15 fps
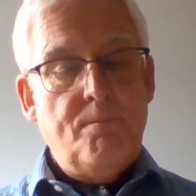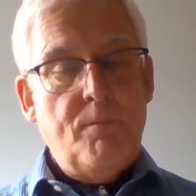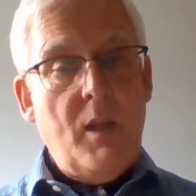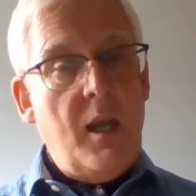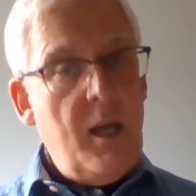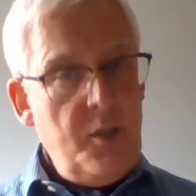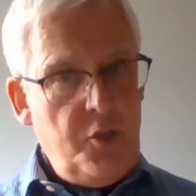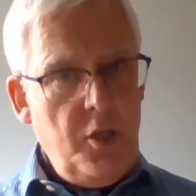
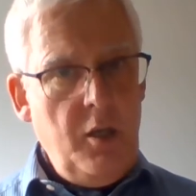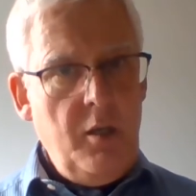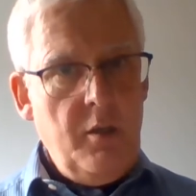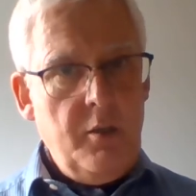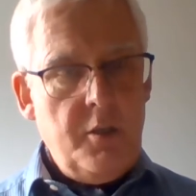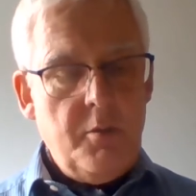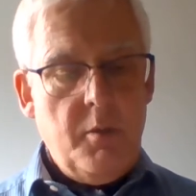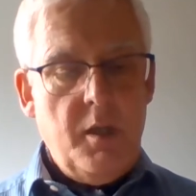I
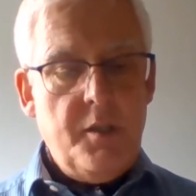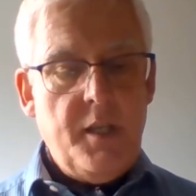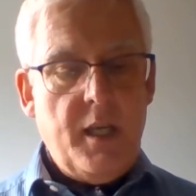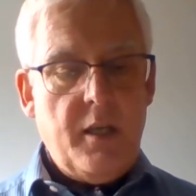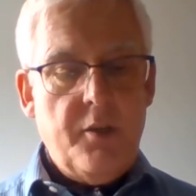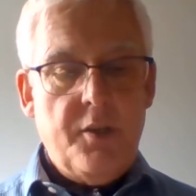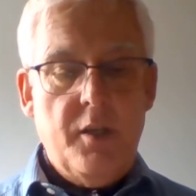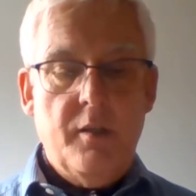turned to Aunt
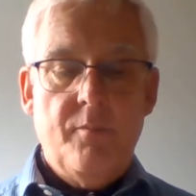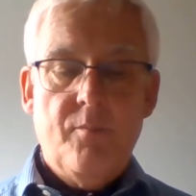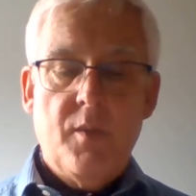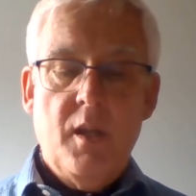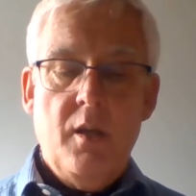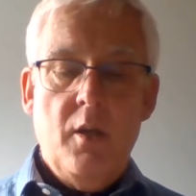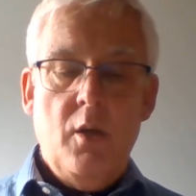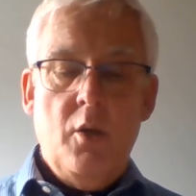Agatha,
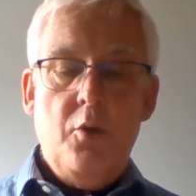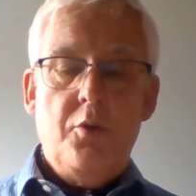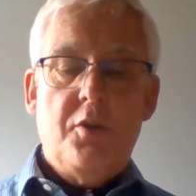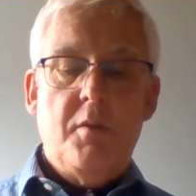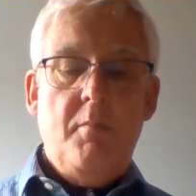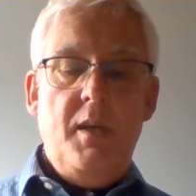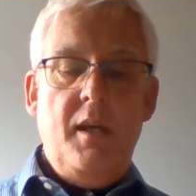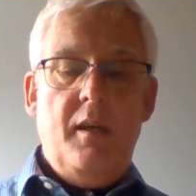whose
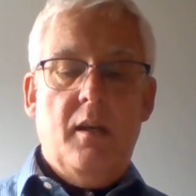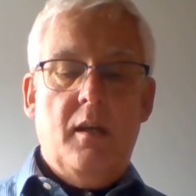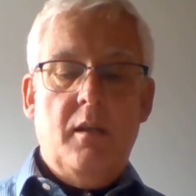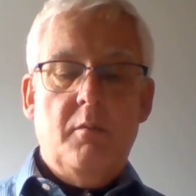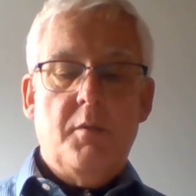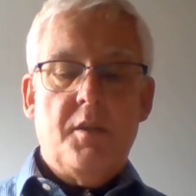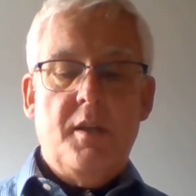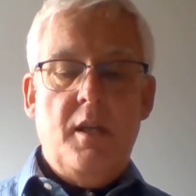demeanour
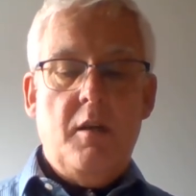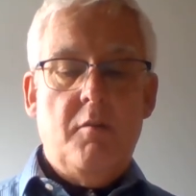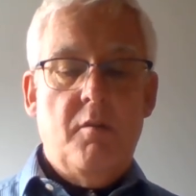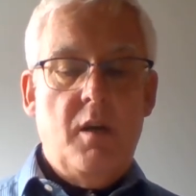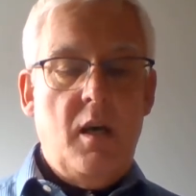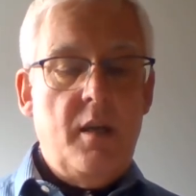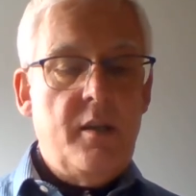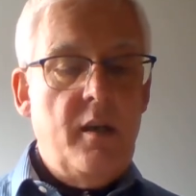was now
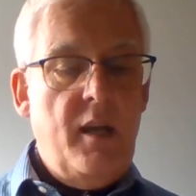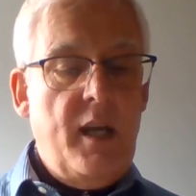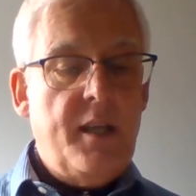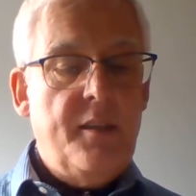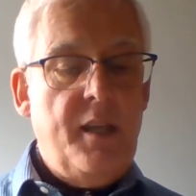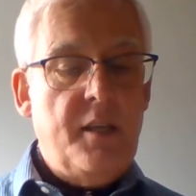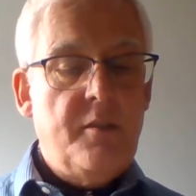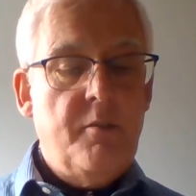rather like
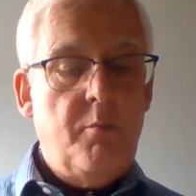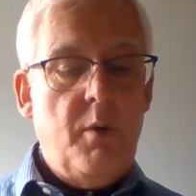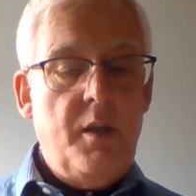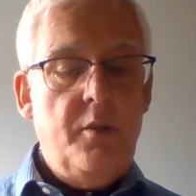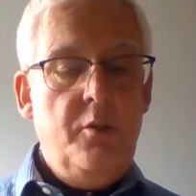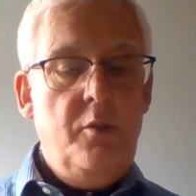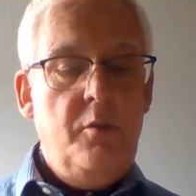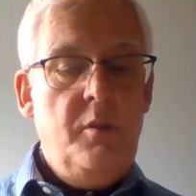that of one
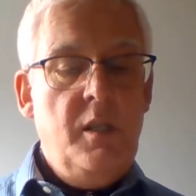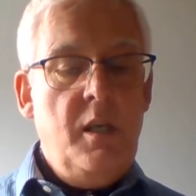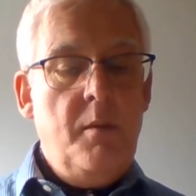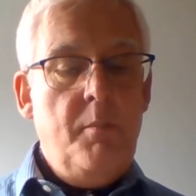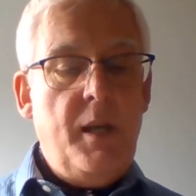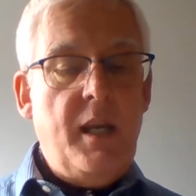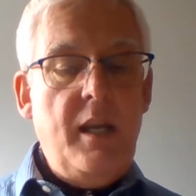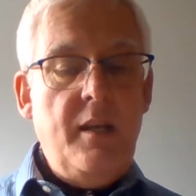who,
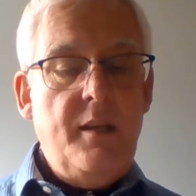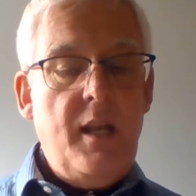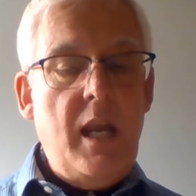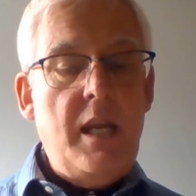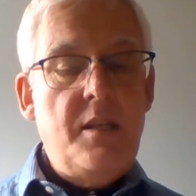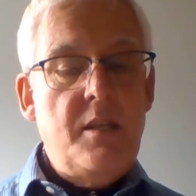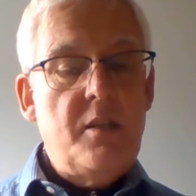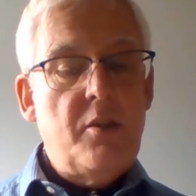picking
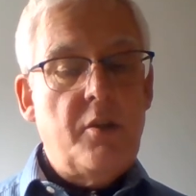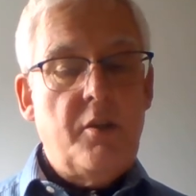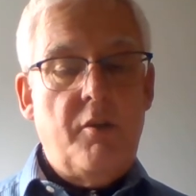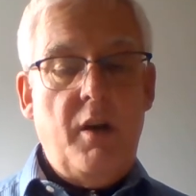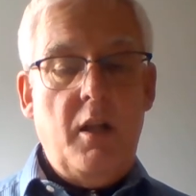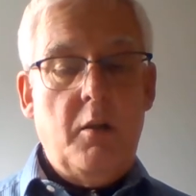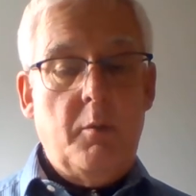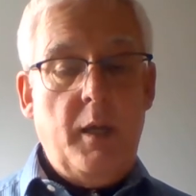daisies on the
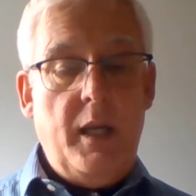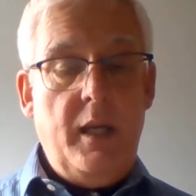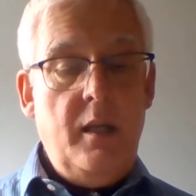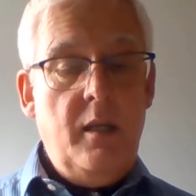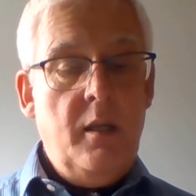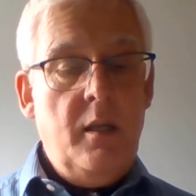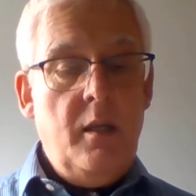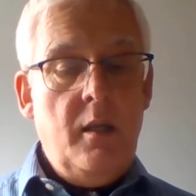railway,
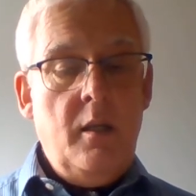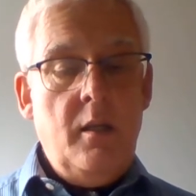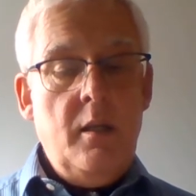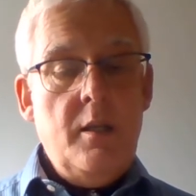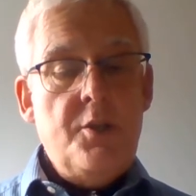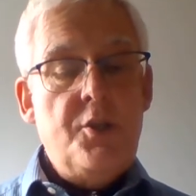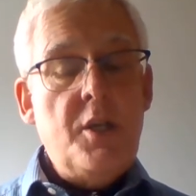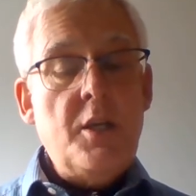
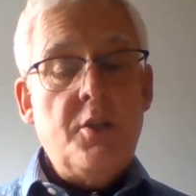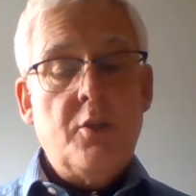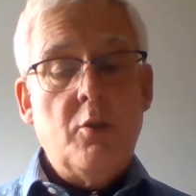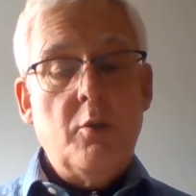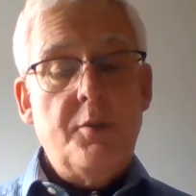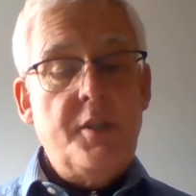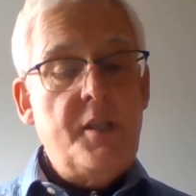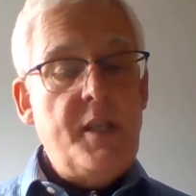has just
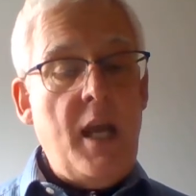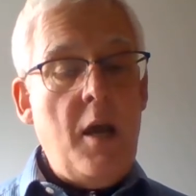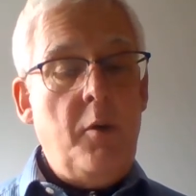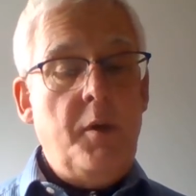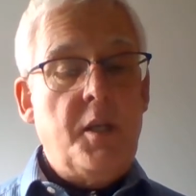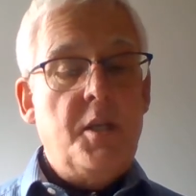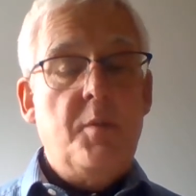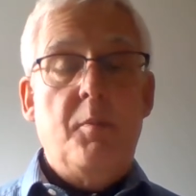caught the down
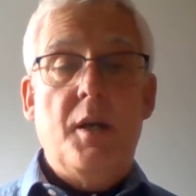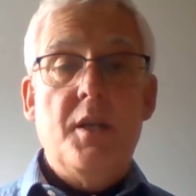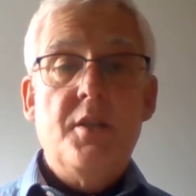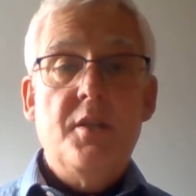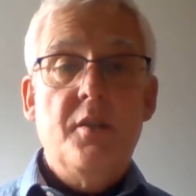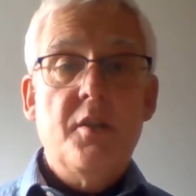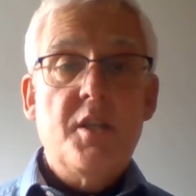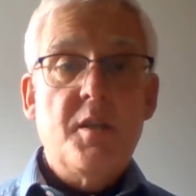express
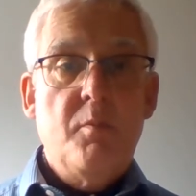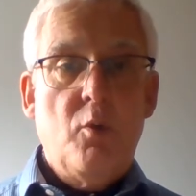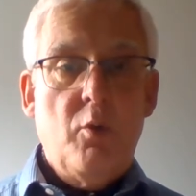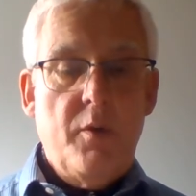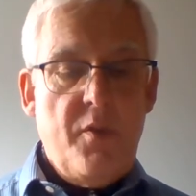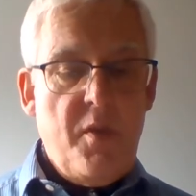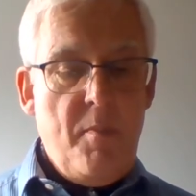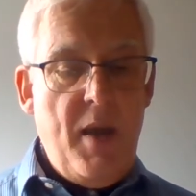in the small
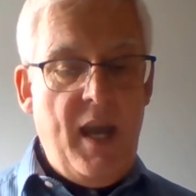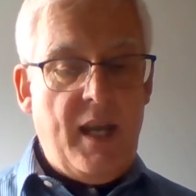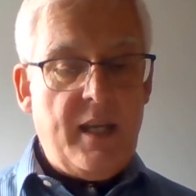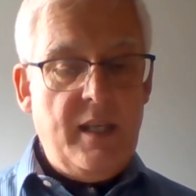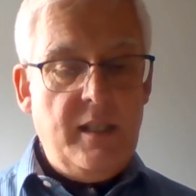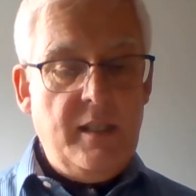of the back.